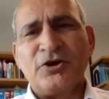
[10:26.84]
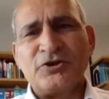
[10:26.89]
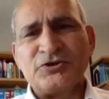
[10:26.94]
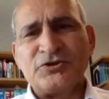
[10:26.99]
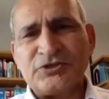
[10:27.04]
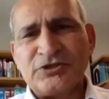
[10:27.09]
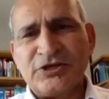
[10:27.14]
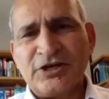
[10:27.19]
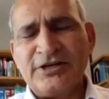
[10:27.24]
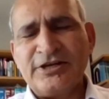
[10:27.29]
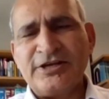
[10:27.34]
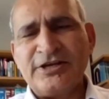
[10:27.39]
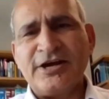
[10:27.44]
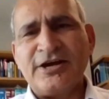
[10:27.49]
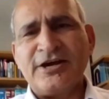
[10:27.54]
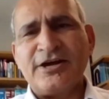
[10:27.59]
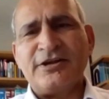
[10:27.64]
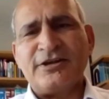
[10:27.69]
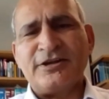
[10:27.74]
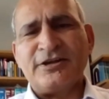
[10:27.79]

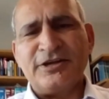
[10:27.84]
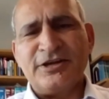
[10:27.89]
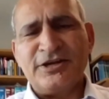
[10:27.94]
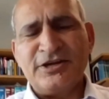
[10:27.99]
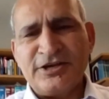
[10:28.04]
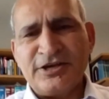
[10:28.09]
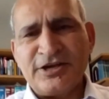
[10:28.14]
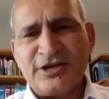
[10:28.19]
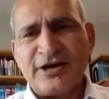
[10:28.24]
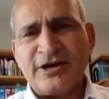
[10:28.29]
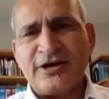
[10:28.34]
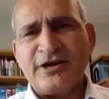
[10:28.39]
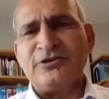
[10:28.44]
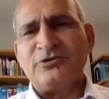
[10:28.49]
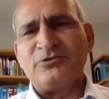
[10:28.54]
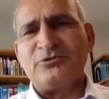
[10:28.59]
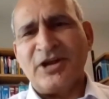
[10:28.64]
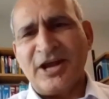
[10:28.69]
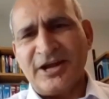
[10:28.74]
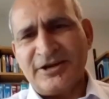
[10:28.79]
Australia,
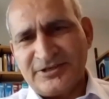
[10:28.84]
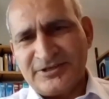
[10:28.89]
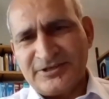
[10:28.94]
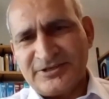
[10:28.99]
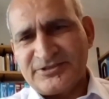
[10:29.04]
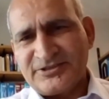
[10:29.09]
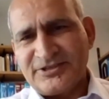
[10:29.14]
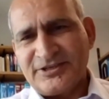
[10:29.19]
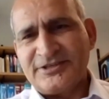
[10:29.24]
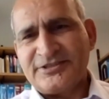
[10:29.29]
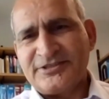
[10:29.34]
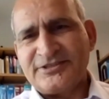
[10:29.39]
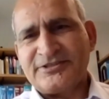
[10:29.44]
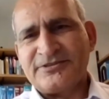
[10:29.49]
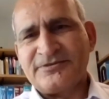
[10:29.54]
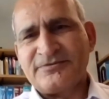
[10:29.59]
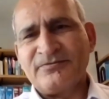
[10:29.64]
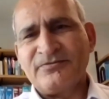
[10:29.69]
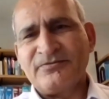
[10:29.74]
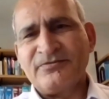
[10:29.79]
India, United
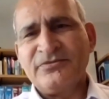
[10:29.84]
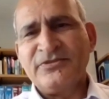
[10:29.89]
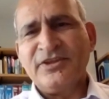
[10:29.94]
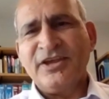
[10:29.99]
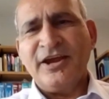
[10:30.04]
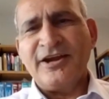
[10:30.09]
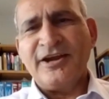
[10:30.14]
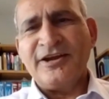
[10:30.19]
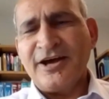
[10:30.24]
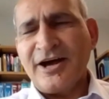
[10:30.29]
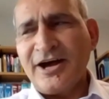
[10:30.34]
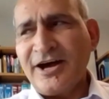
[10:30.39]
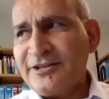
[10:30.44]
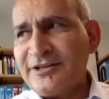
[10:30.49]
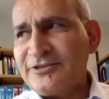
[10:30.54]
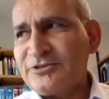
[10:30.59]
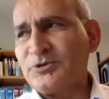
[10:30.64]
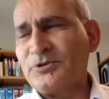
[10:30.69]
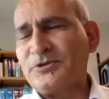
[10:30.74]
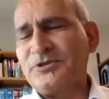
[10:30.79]
States. And
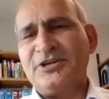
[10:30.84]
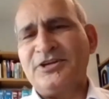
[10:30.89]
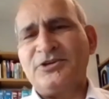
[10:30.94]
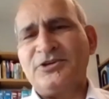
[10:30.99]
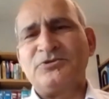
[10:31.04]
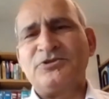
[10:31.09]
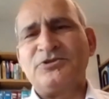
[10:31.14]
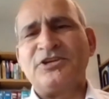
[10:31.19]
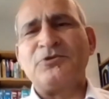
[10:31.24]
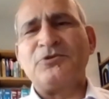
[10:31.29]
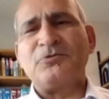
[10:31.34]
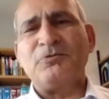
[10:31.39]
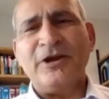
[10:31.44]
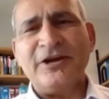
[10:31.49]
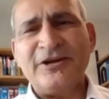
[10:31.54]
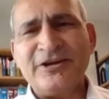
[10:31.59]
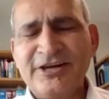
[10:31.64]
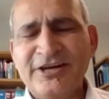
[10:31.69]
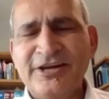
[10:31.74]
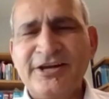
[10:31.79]
also they do the
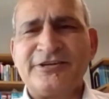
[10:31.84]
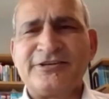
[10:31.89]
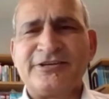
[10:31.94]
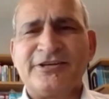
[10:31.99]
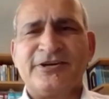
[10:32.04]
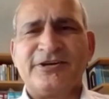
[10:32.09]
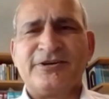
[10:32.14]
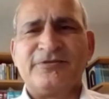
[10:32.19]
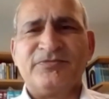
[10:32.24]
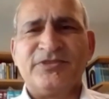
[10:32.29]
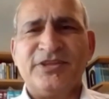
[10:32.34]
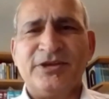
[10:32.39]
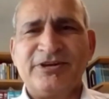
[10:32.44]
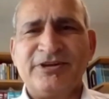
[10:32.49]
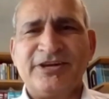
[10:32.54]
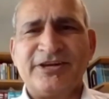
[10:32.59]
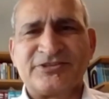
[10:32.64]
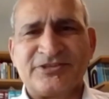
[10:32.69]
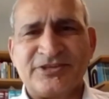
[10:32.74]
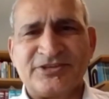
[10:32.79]
quadrilateral
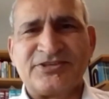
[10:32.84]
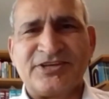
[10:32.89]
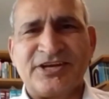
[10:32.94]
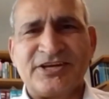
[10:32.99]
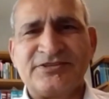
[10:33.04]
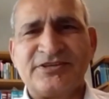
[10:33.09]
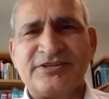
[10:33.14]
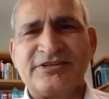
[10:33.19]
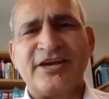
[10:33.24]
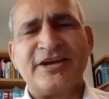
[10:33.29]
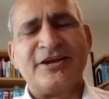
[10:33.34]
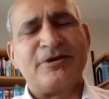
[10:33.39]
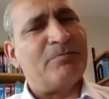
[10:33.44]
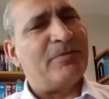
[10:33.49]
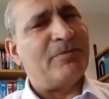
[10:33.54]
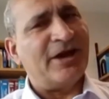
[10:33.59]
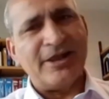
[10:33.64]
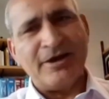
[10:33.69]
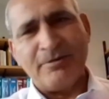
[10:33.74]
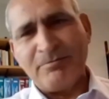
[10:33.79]
naval exercises like
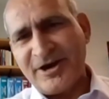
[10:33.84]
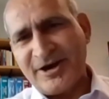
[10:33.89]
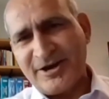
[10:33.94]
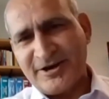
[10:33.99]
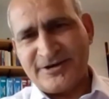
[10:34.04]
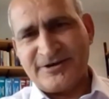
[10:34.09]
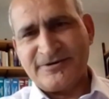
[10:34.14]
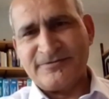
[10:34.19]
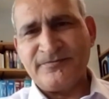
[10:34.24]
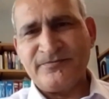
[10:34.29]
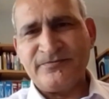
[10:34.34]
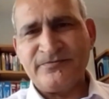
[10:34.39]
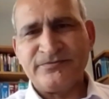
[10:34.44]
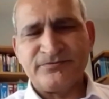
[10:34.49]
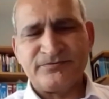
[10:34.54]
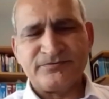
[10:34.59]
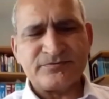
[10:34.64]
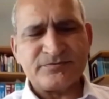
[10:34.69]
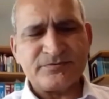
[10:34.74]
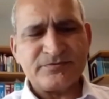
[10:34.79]
Malabar.
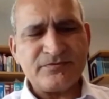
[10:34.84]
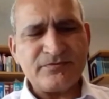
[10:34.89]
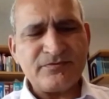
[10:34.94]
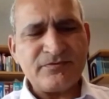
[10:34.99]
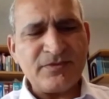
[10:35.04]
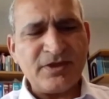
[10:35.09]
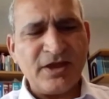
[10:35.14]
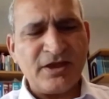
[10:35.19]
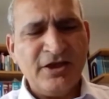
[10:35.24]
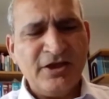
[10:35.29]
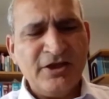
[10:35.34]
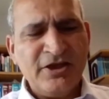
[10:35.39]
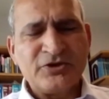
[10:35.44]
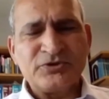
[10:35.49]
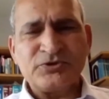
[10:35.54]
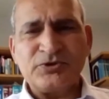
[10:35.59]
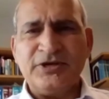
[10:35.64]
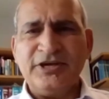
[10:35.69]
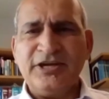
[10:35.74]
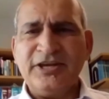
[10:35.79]

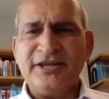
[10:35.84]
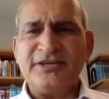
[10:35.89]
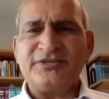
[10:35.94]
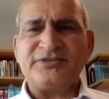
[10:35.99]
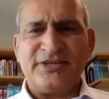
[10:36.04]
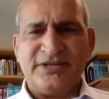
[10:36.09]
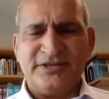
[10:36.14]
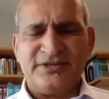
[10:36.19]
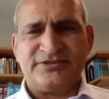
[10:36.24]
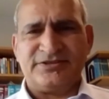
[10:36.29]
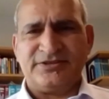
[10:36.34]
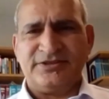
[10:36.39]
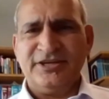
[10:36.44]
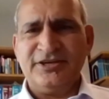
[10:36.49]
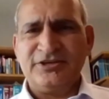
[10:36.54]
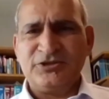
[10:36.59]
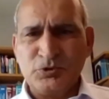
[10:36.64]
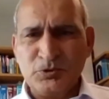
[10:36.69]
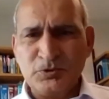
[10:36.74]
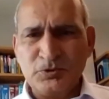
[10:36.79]
So in a sense,
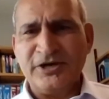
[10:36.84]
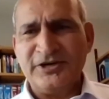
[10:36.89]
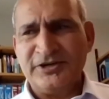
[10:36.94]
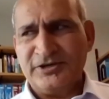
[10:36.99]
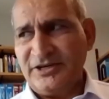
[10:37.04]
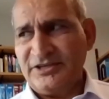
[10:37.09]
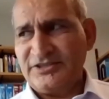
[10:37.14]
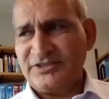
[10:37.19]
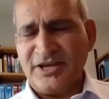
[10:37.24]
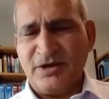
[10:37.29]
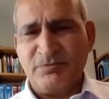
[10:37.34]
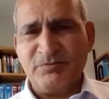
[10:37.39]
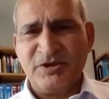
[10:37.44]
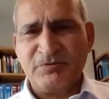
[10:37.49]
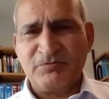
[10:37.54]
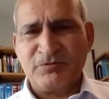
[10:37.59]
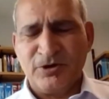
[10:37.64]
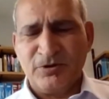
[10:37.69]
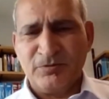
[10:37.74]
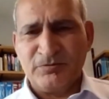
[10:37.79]
the two countries
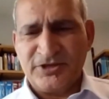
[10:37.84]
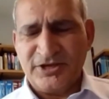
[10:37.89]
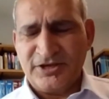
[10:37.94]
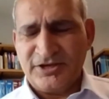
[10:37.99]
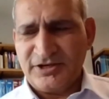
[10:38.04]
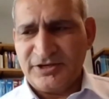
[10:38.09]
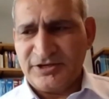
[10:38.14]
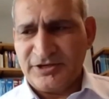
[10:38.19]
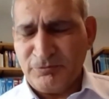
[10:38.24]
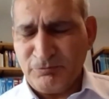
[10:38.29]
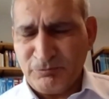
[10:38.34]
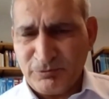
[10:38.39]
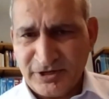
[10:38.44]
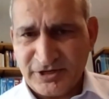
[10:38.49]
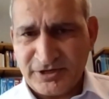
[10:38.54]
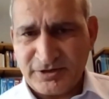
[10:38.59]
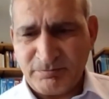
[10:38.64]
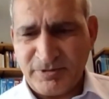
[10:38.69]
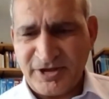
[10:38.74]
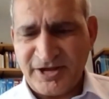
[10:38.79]
coming from the
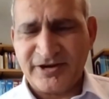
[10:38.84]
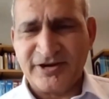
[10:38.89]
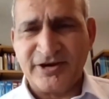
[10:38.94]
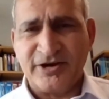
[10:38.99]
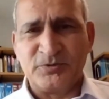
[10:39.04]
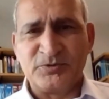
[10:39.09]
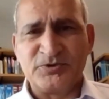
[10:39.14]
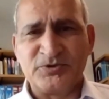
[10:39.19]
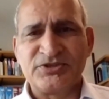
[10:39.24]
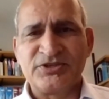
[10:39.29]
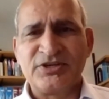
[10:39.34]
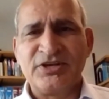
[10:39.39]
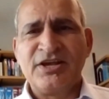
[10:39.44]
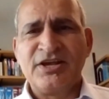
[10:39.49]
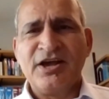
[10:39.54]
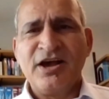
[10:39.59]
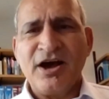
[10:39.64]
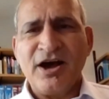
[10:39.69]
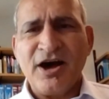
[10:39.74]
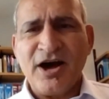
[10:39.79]
different backgrounds
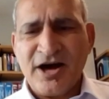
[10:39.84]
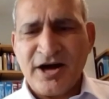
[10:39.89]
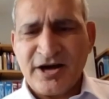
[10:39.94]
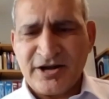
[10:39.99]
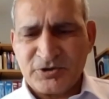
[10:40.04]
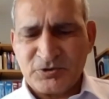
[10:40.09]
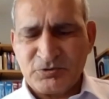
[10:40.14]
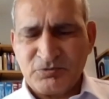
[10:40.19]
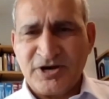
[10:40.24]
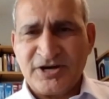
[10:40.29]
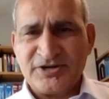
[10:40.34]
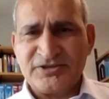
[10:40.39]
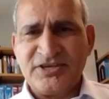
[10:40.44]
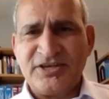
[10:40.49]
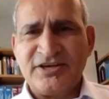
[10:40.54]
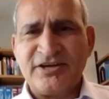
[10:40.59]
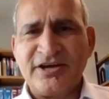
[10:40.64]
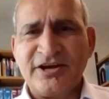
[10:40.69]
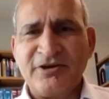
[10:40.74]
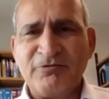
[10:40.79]
are toward
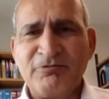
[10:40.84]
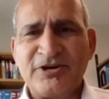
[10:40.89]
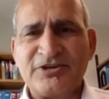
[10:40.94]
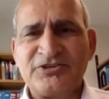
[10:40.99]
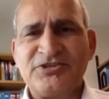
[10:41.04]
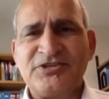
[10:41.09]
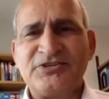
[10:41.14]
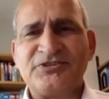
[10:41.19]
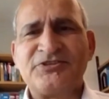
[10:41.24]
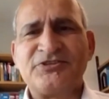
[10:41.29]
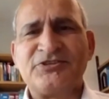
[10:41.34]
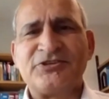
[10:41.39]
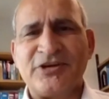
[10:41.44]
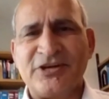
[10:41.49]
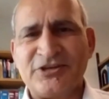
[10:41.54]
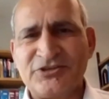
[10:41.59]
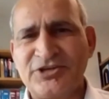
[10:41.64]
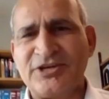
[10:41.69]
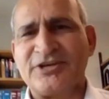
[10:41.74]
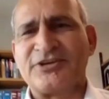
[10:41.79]
the convergence
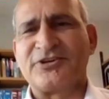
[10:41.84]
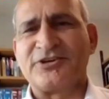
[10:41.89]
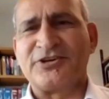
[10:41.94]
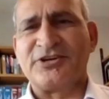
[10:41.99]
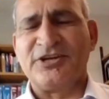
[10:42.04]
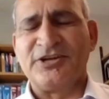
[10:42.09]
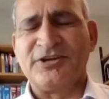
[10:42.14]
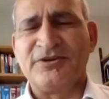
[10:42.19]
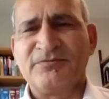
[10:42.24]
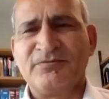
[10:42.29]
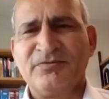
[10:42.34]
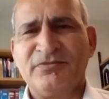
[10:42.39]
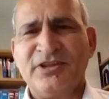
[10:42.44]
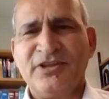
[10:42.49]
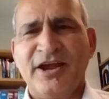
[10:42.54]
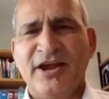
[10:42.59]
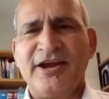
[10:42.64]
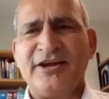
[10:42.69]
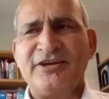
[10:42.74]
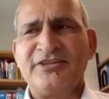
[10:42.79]
trajectory.
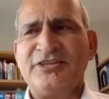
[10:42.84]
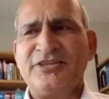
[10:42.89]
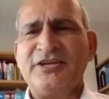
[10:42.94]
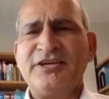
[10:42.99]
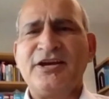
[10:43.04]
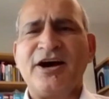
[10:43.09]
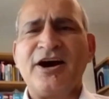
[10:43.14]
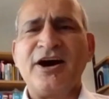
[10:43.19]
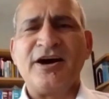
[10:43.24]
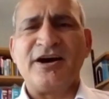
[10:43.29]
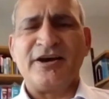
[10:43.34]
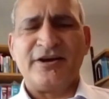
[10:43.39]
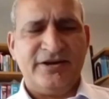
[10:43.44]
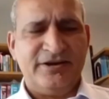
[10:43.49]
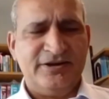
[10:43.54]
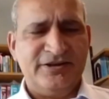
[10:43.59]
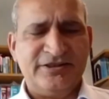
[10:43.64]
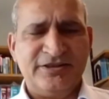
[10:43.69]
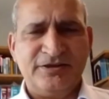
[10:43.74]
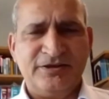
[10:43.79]
And they
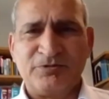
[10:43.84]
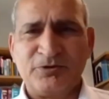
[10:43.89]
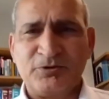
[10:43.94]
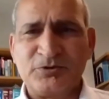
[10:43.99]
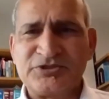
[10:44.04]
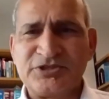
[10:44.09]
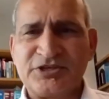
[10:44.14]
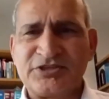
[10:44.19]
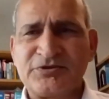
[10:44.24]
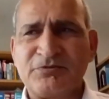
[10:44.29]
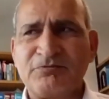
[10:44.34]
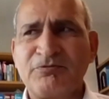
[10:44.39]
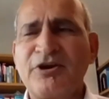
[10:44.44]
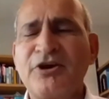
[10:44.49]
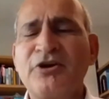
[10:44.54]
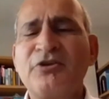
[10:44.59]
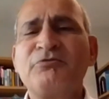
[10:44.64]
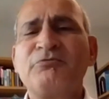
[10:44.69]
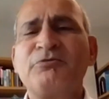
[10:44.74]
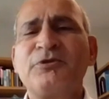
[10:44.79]
are in the process of
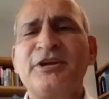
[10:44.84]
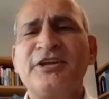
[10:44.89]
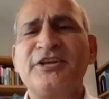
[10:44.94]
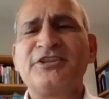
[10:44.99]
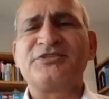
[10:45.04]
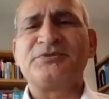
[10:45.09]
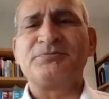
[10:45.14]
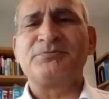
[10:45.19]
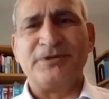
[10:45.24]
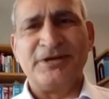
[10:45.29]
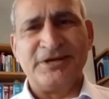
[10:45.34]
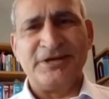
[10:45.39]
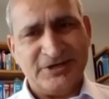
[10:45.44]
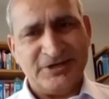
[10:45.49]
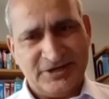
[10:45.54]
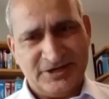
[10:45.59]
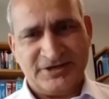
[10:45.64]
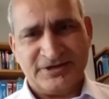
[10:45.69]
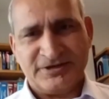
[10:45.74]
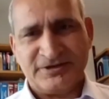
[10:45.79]
confidence
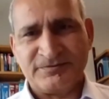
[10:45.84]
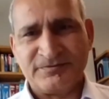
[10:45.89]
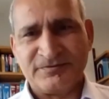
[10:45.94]
building.